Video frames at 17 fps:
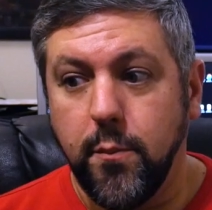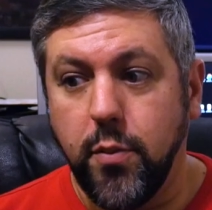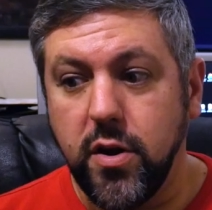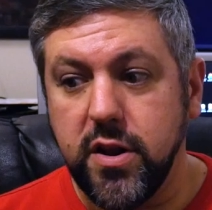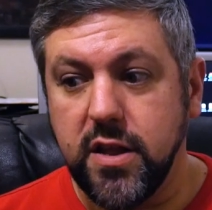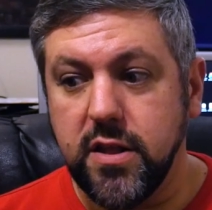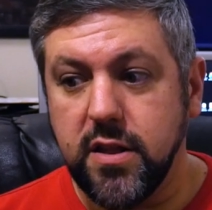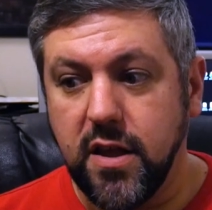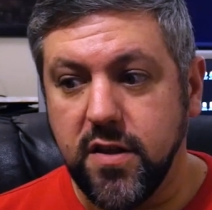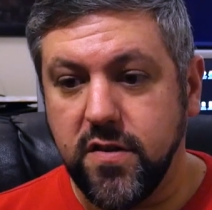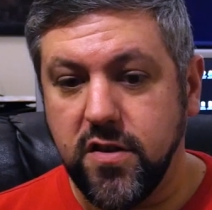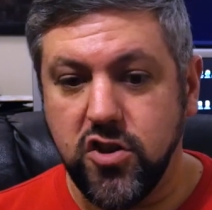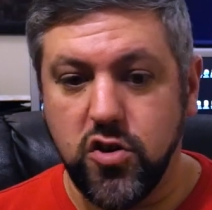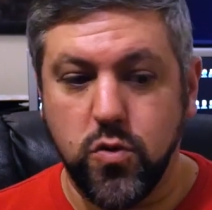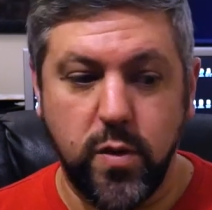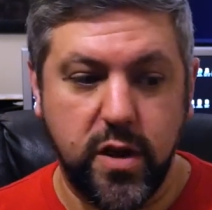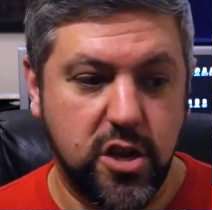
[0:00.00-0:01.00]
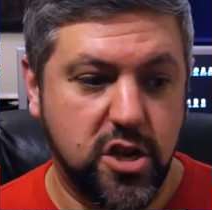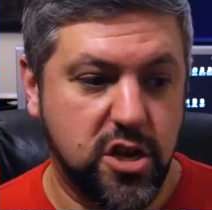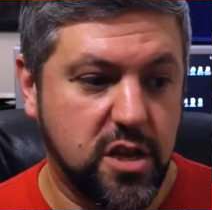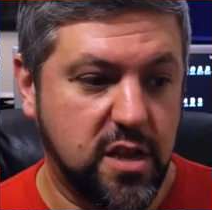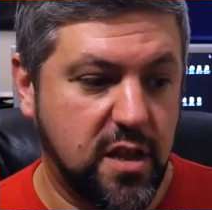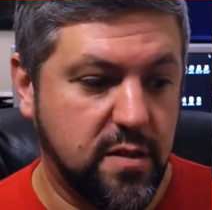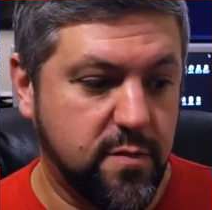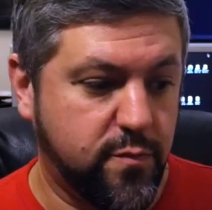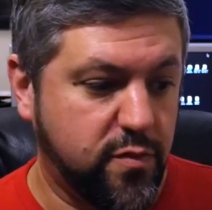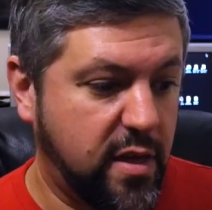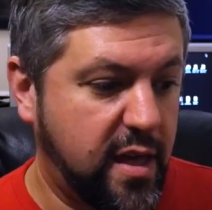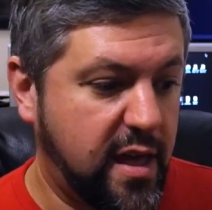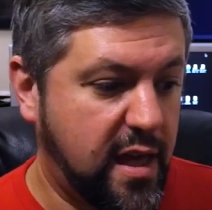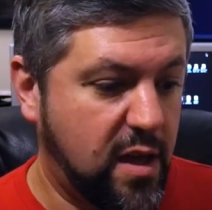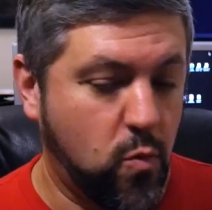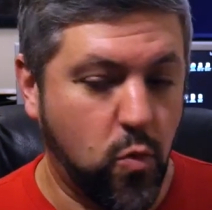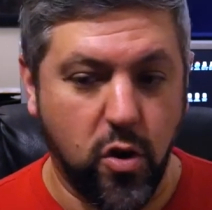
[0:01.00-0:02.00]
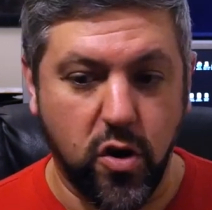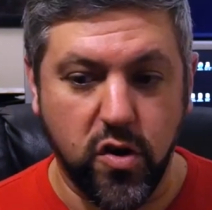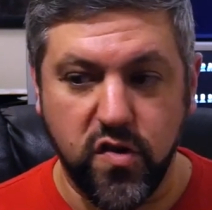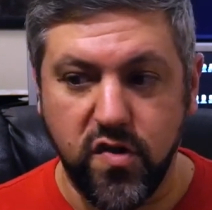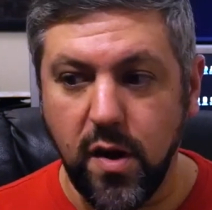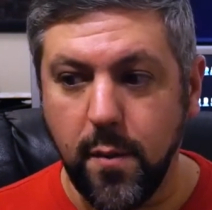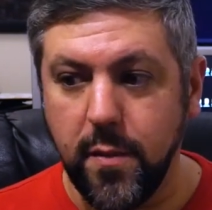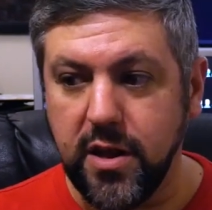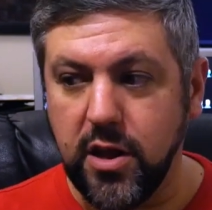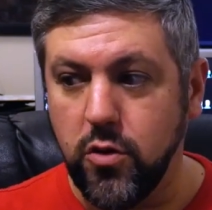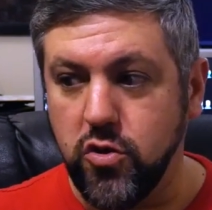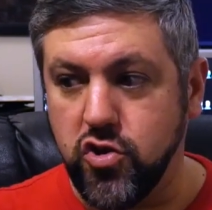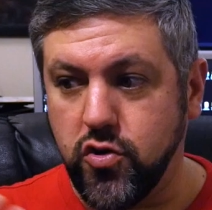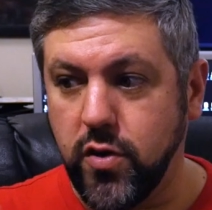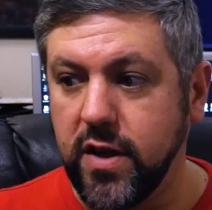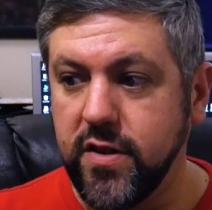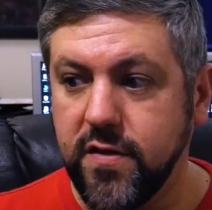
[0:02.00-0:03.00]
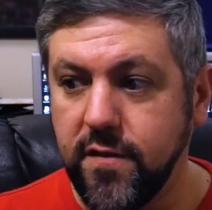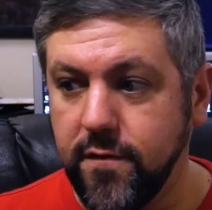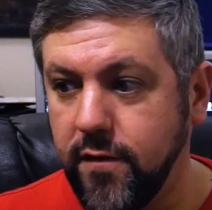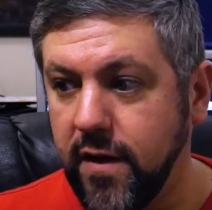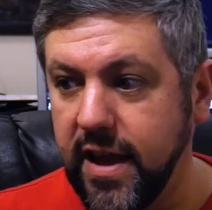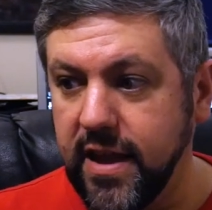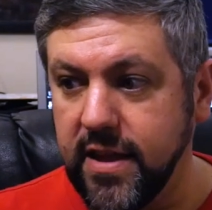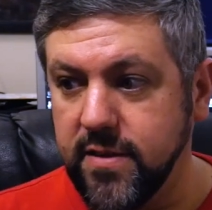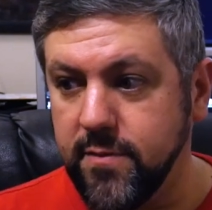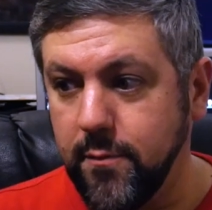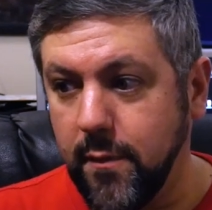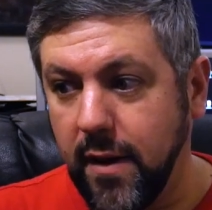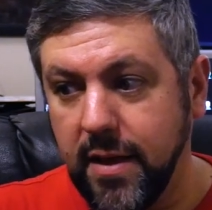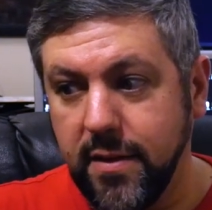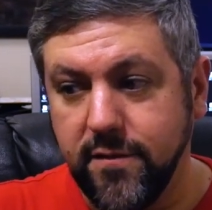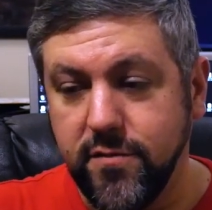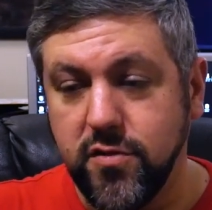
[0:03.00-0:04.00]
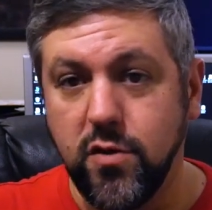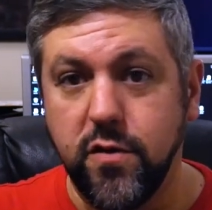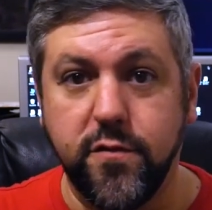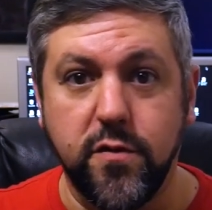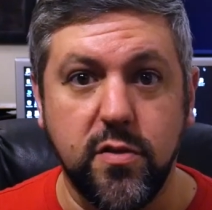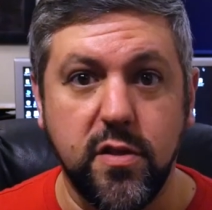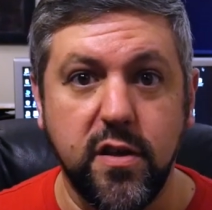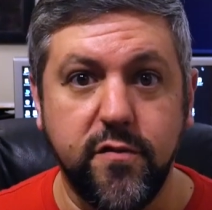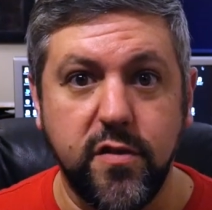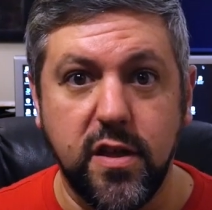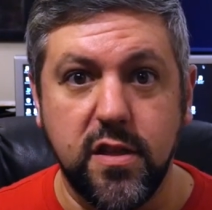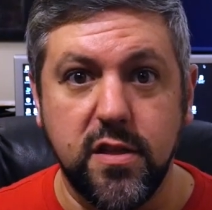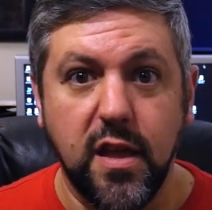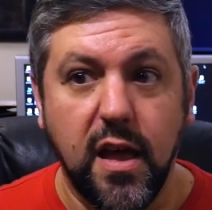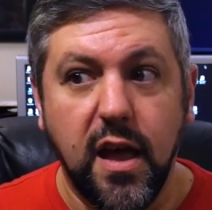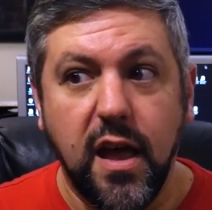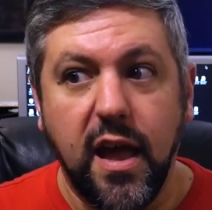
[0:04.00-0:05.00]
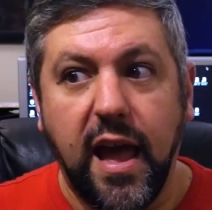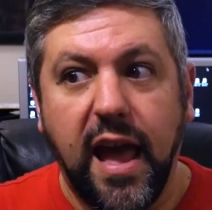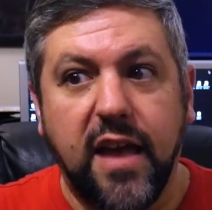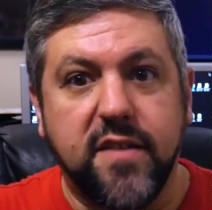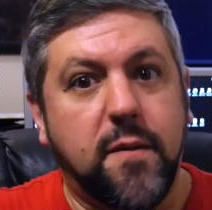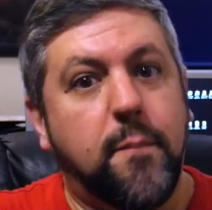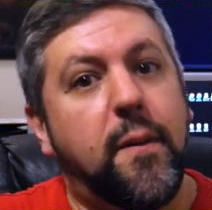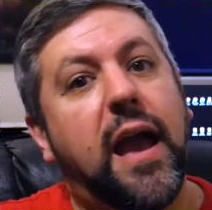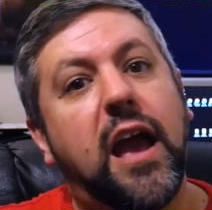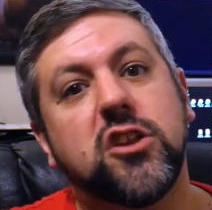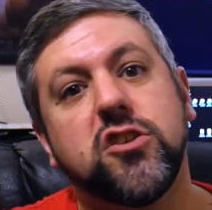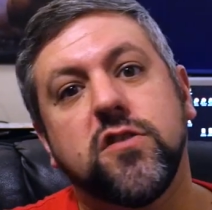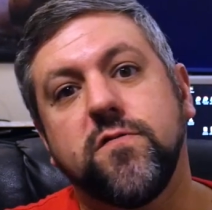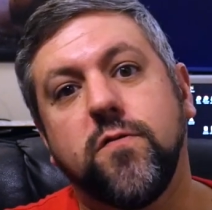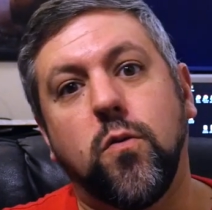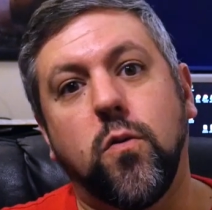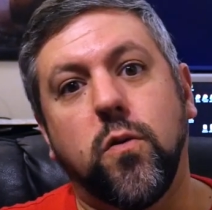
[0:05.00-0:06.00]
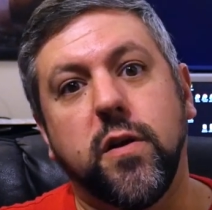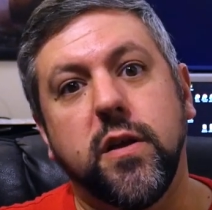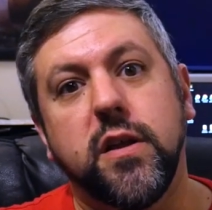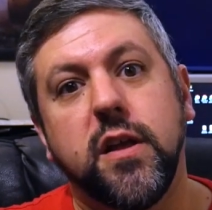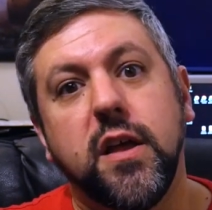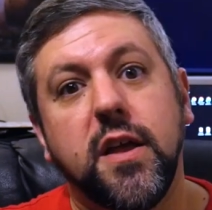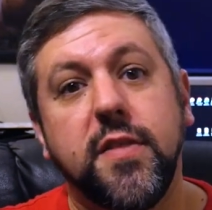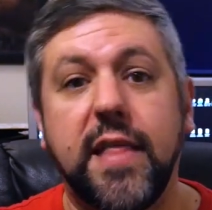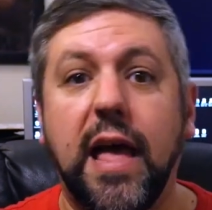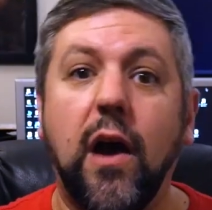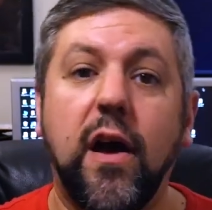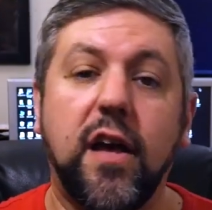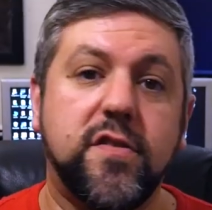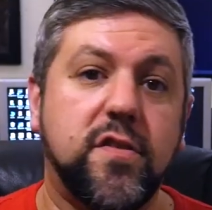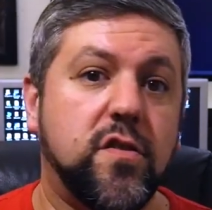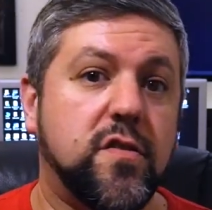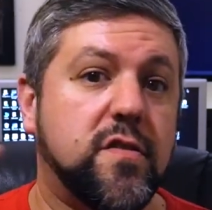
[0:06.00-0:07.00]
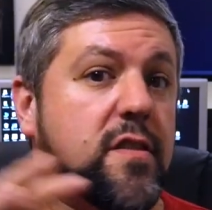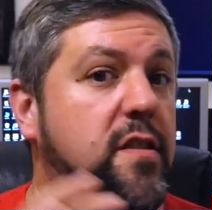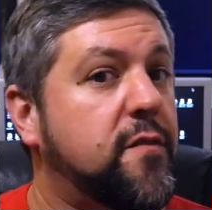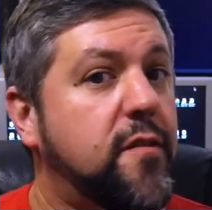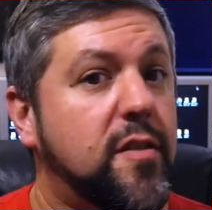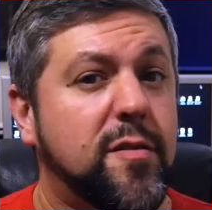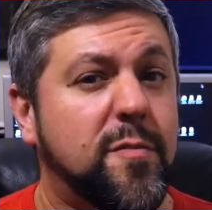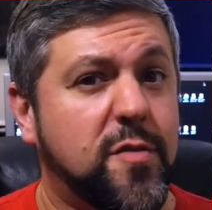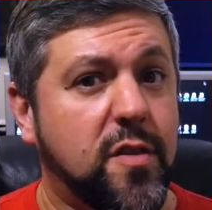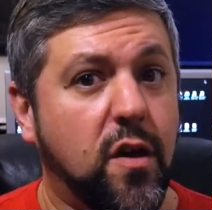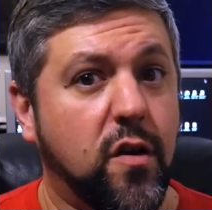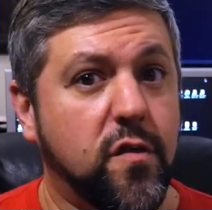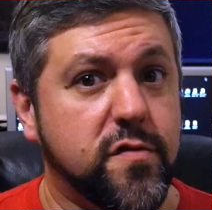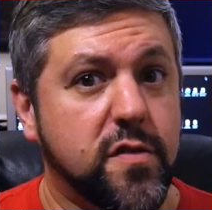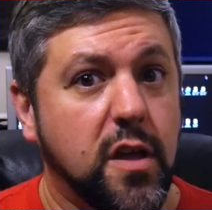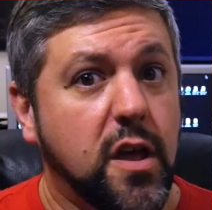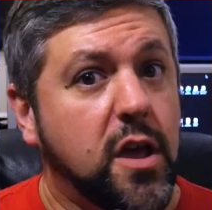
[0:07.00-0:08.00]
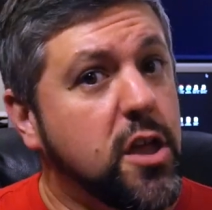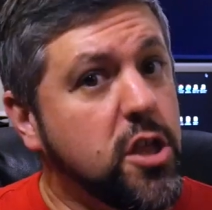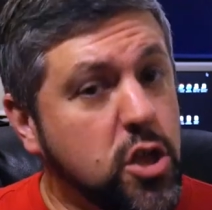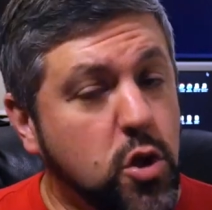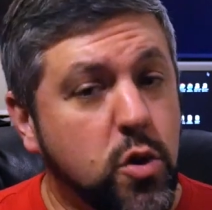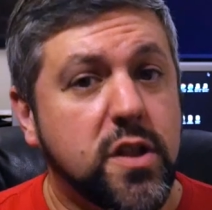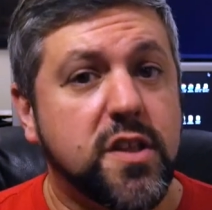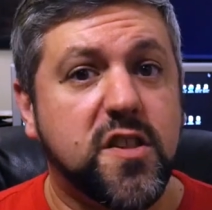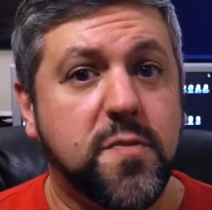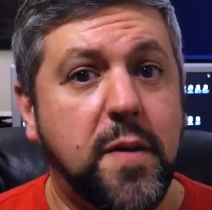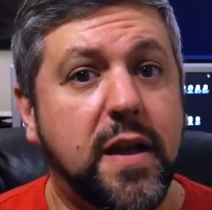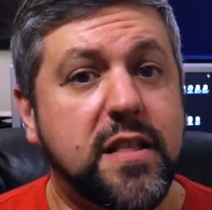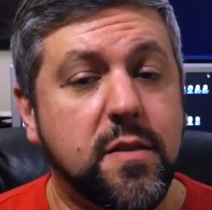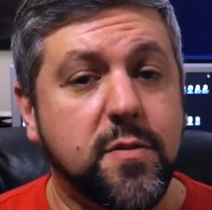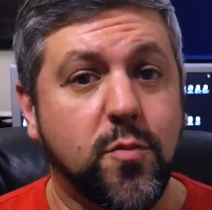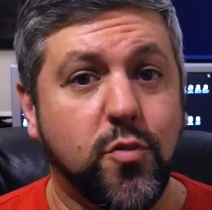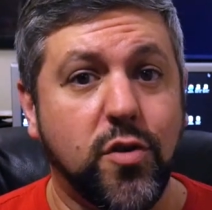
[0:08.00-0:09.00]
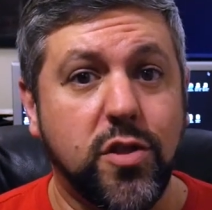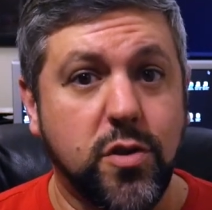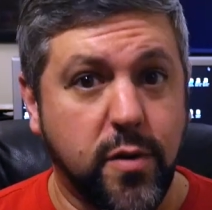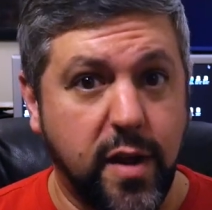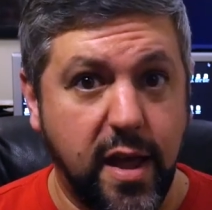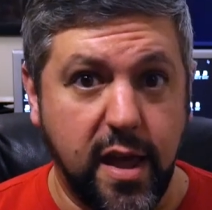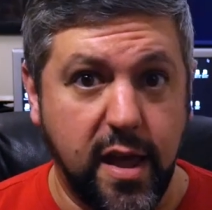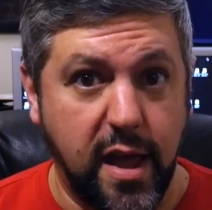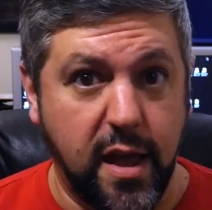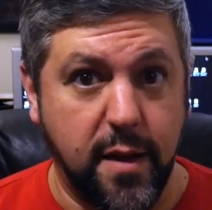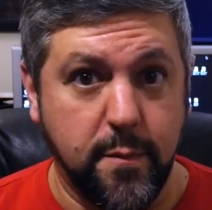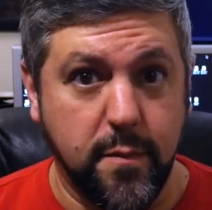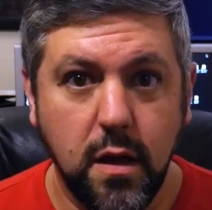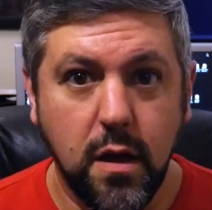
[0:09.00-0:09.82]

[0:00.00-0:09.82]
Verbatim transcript: putting a situation into play where somebody who trains to fight, might even do it for a living, has a passion for it, now has to use it to defend themselves, you can expect them to bring their A game.